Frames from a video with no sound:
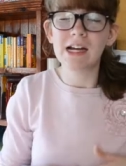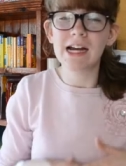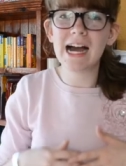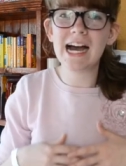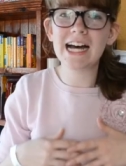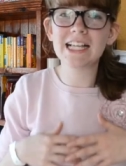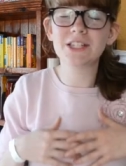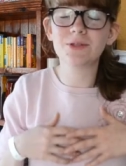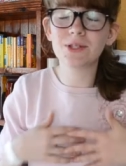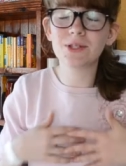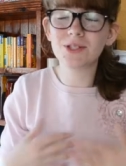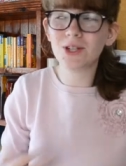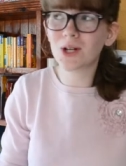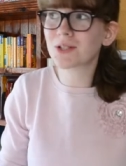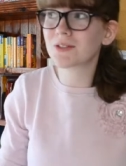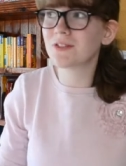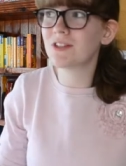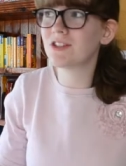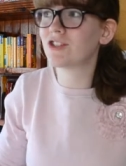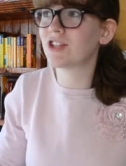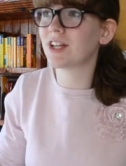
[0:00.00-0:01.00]
As a result of
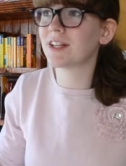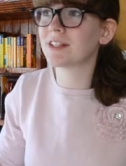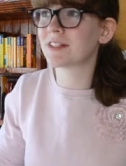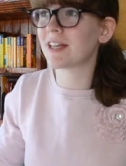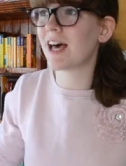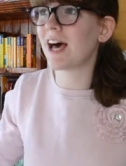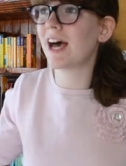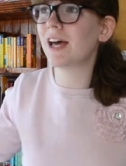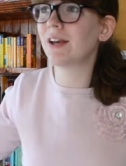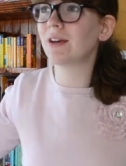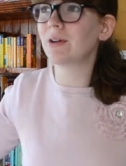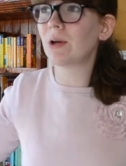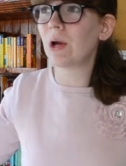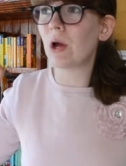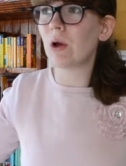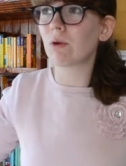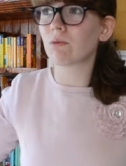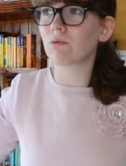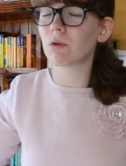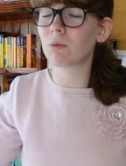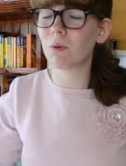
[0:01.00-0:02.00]
this genocide,
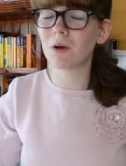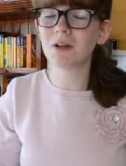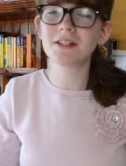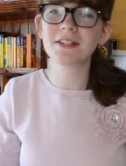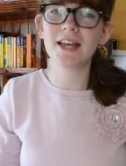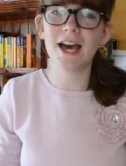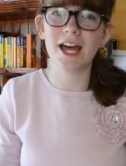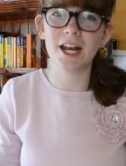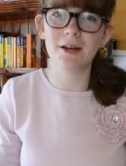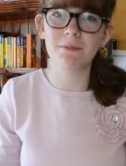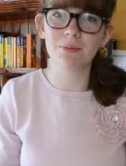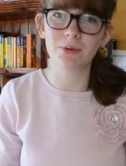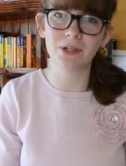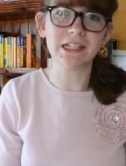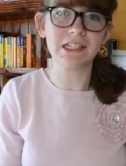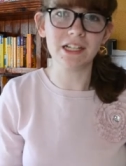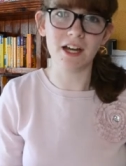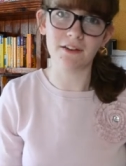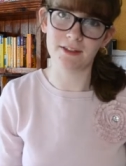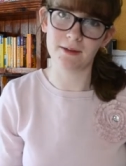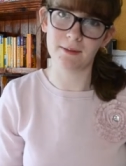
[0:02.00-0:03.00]
Rwanda's had it pretty
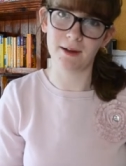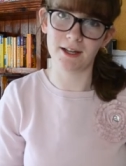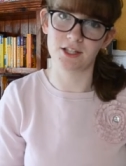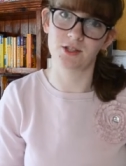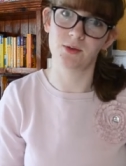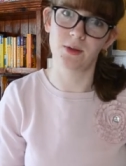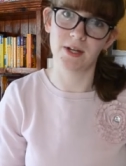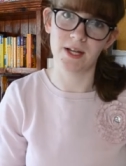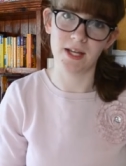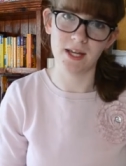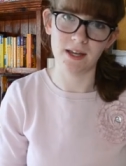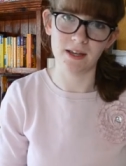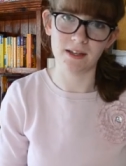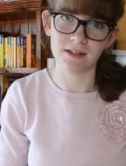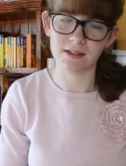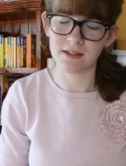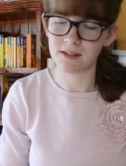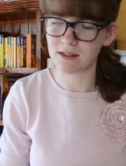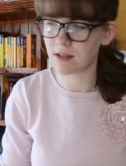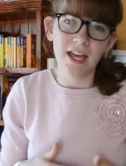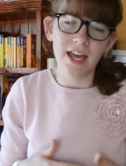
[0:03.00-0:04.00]
tough the past twenty
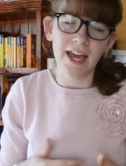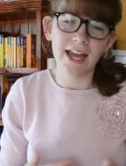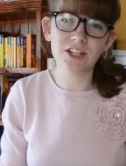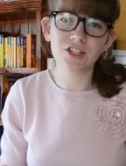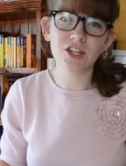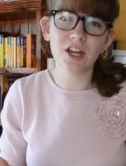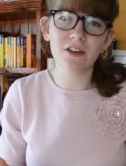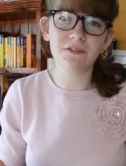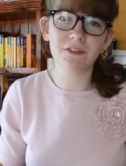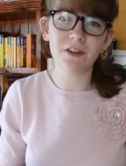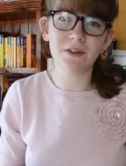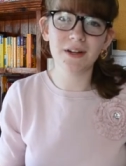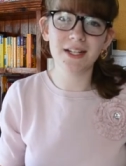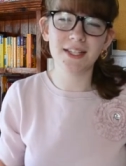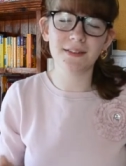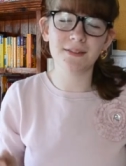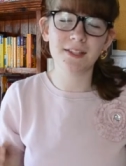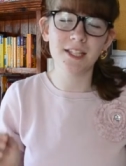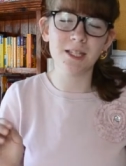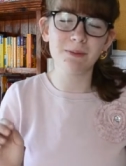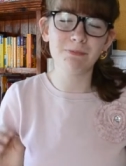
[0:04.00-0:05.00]
years. H I V rates
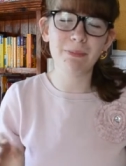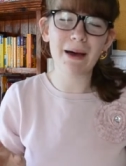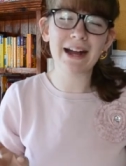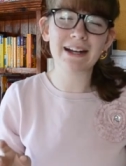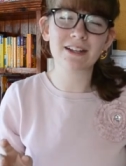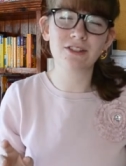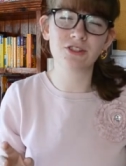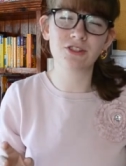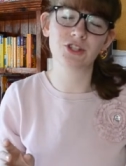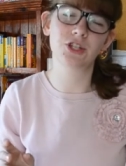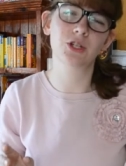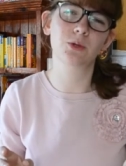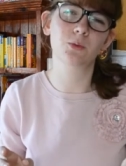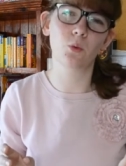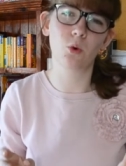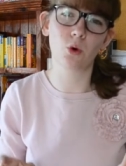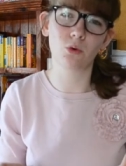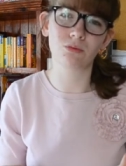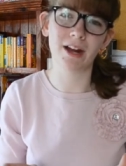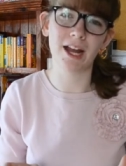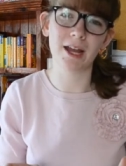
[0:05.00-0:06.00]
have spiked due to
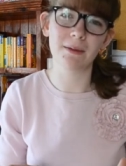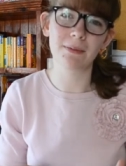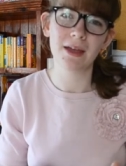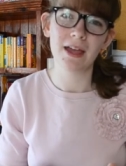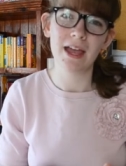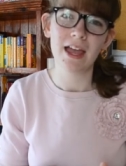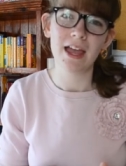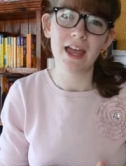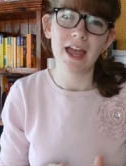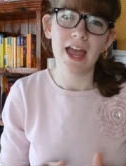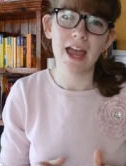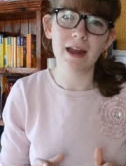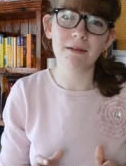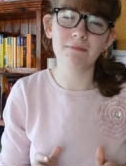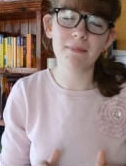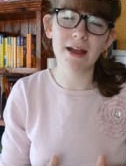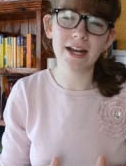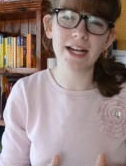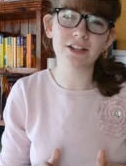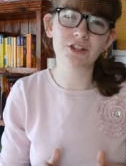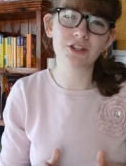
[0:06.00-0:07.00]
war rape, and many